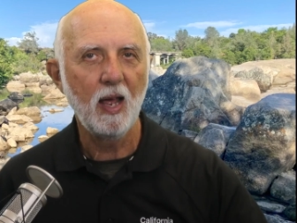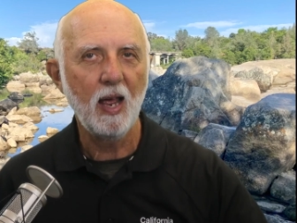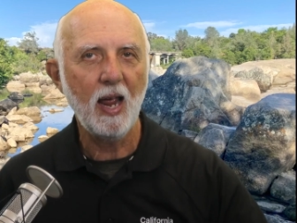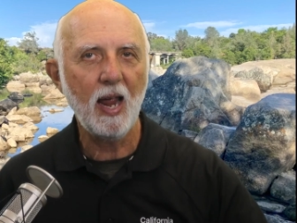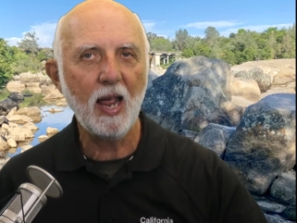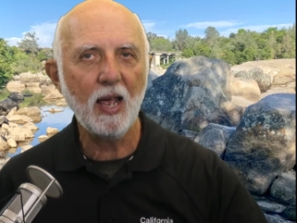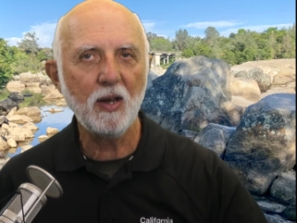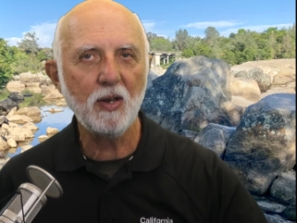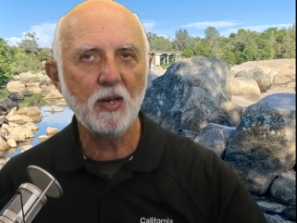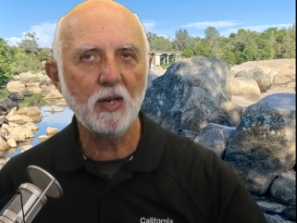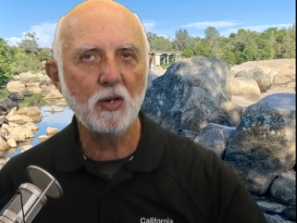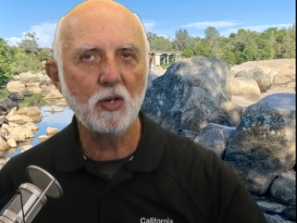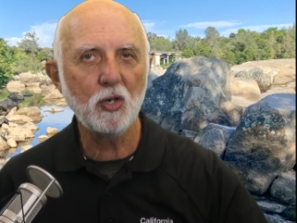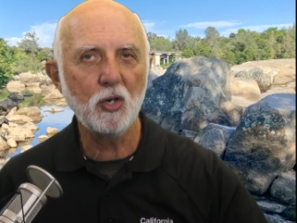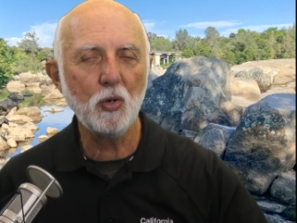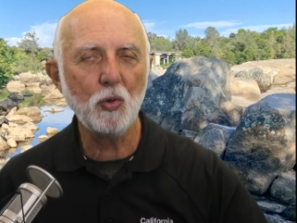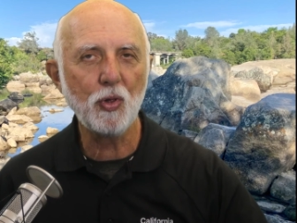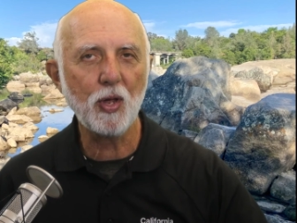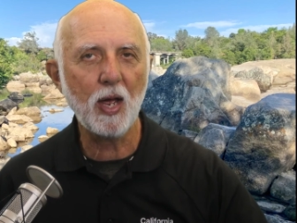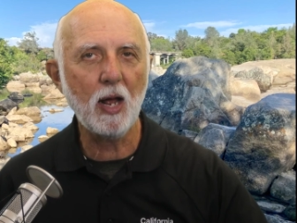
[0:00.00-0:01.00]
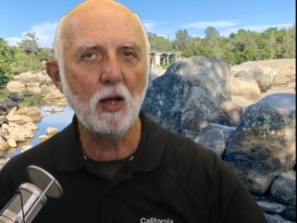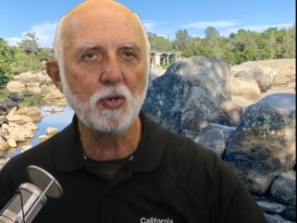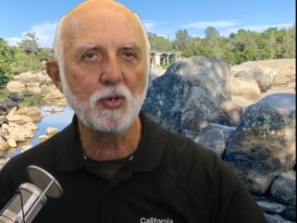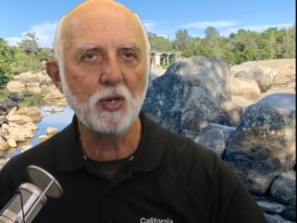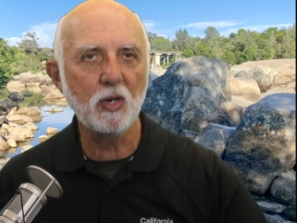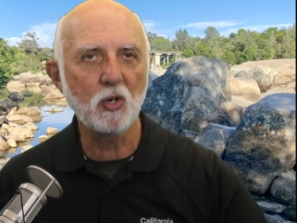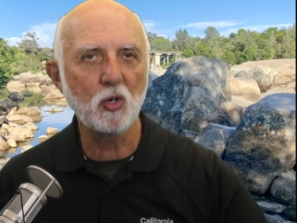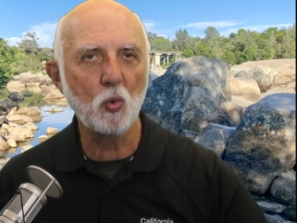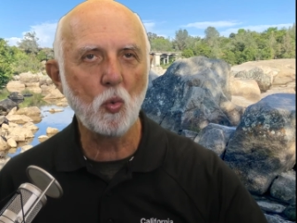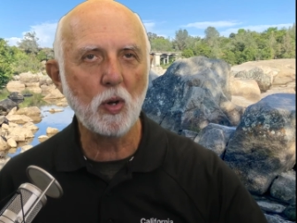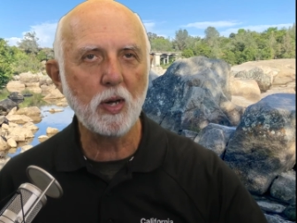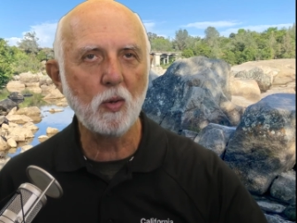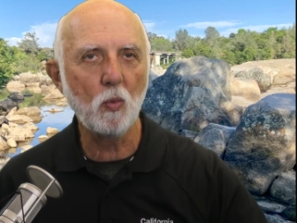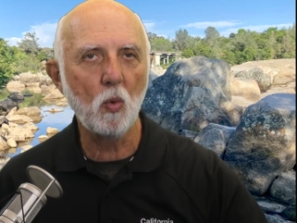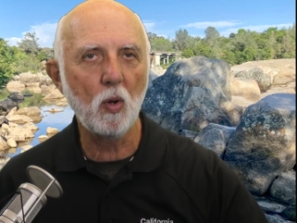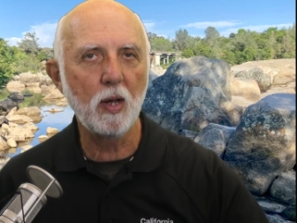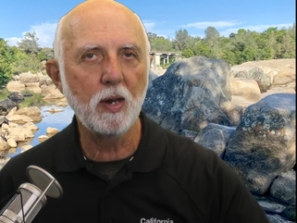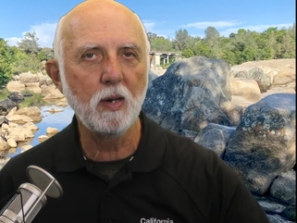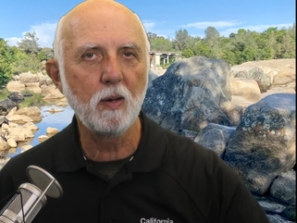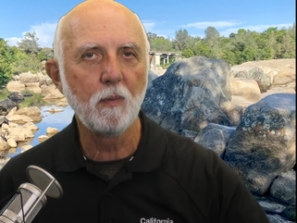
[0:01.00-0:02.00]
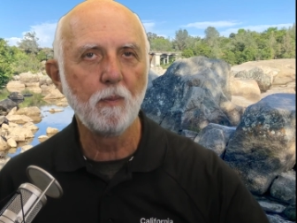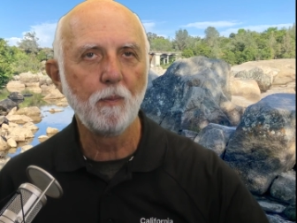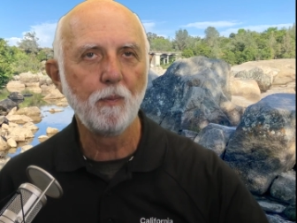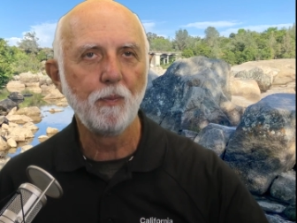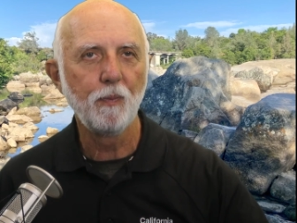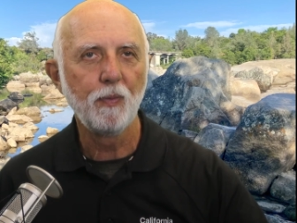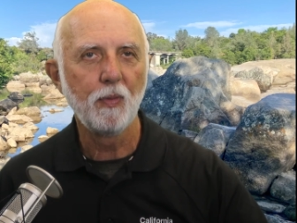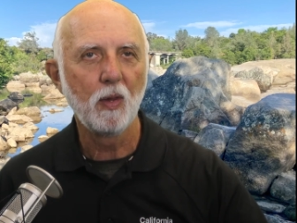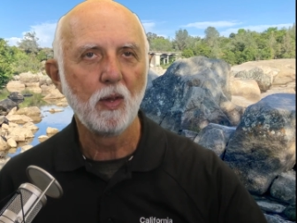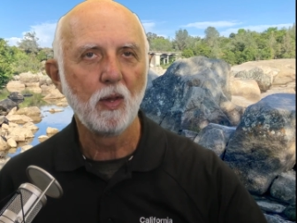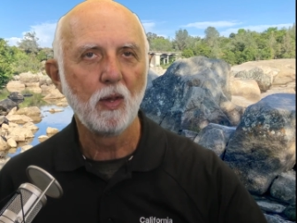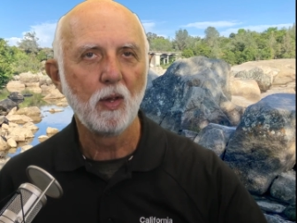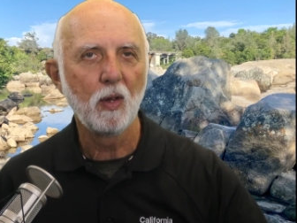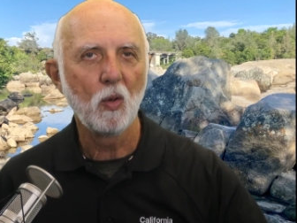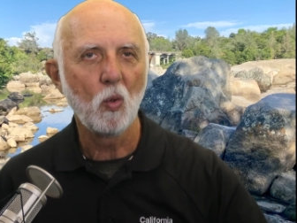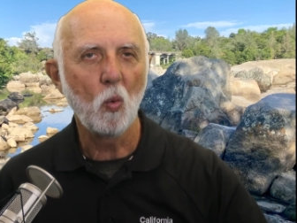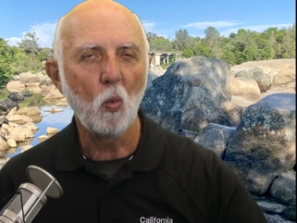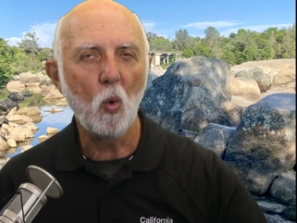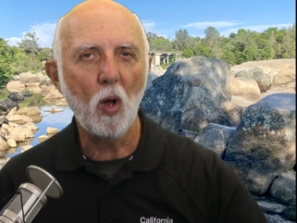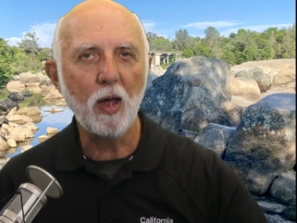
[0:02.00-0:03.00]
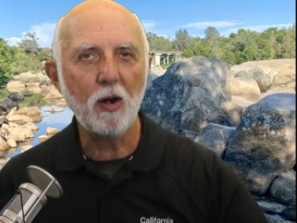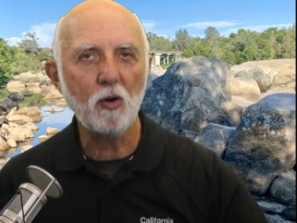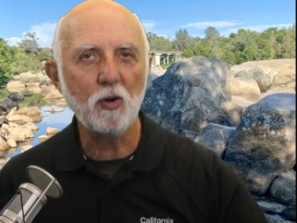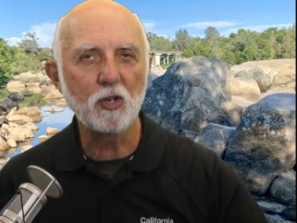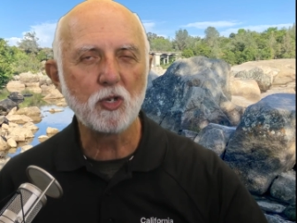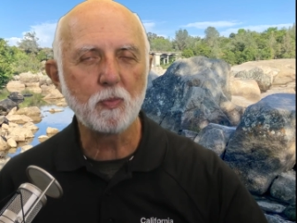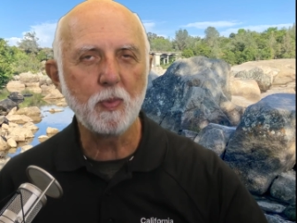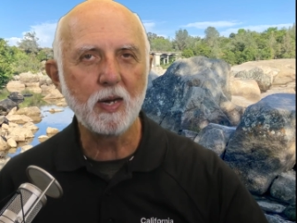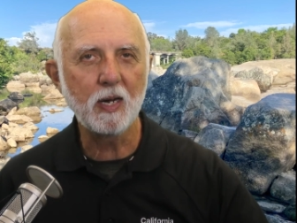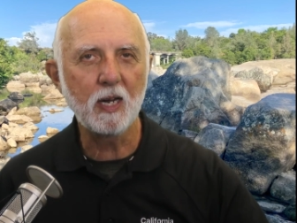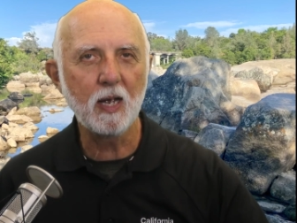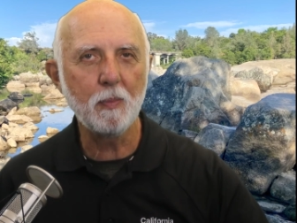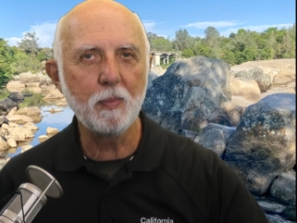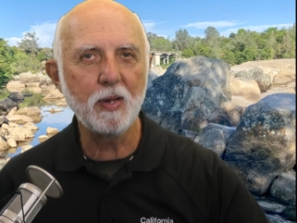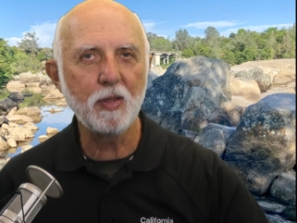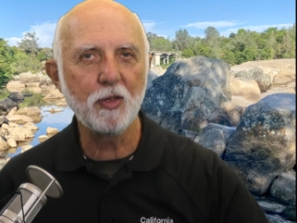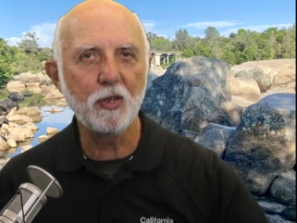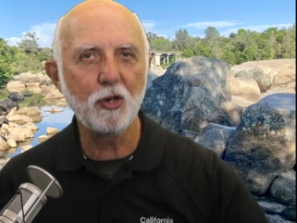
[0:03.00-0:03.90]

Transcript: and in two thousand twenty-one, water is becoming the